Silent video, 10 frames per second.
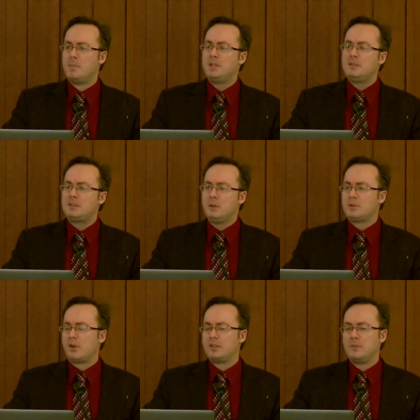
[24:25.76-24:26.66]
but he's still
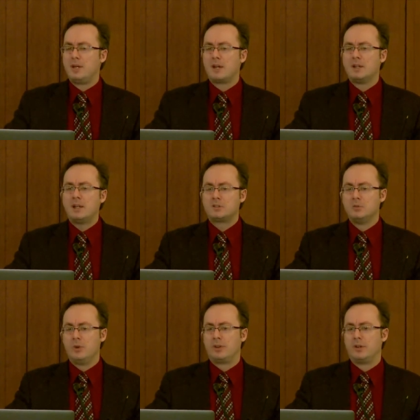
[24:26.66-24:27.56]
trying to make a
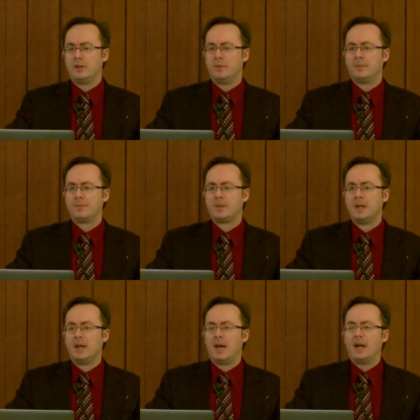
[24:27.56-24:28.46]
connection with her.
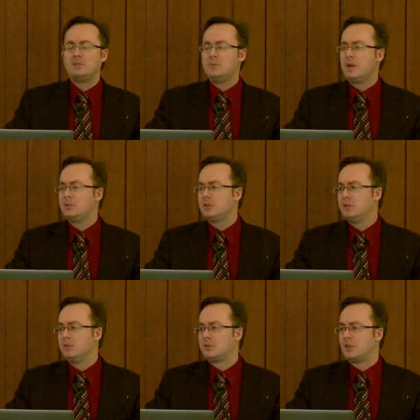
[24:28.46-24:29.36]
And she
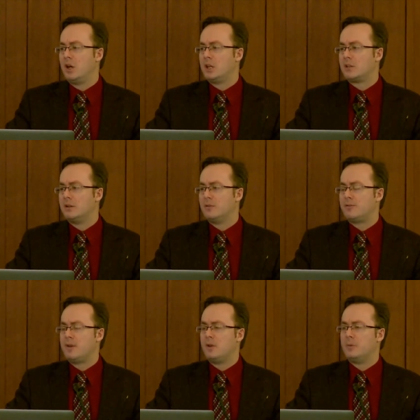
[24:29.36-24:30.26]
mentioned earlier in the
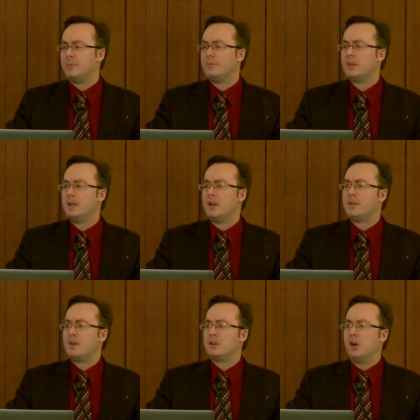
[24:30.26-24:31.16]
film
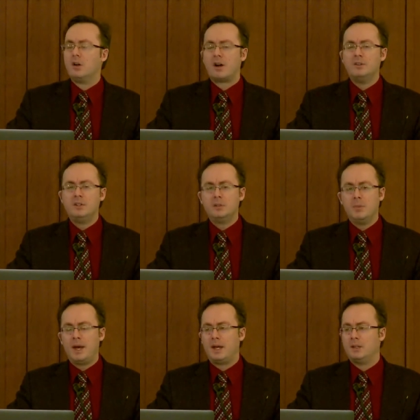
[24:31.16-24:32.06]
that her ideal
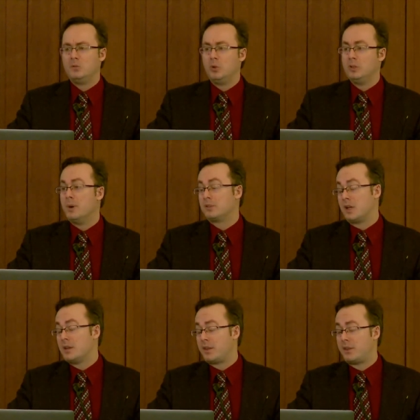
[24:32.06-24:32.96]
man would,
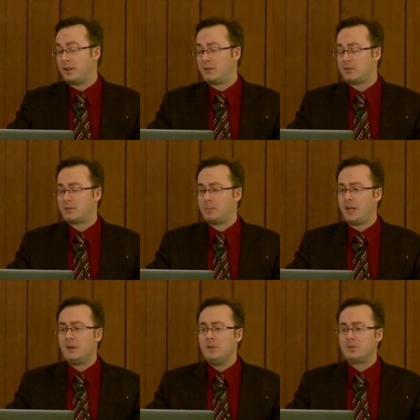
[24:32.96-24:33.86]
amongst other things,
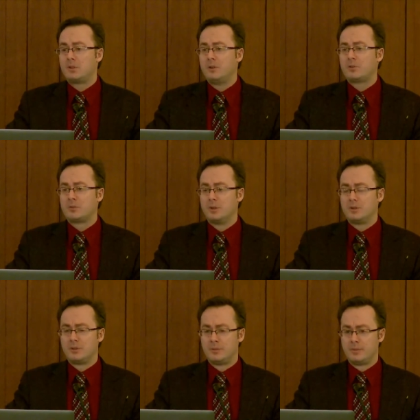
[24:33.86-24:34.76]
play a musical
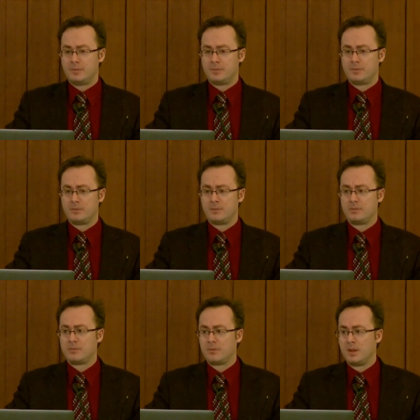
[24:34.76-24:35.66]
instrument.
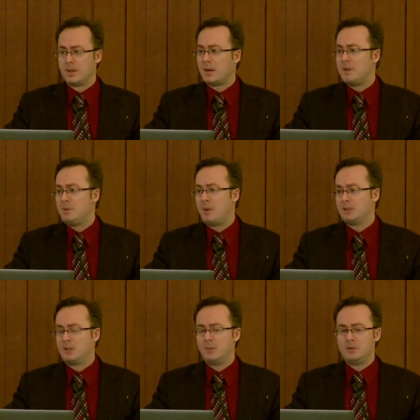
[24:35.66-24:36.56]
That may be
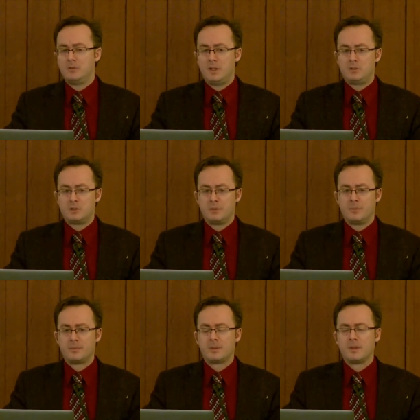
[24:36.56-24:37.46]
part of the motivation.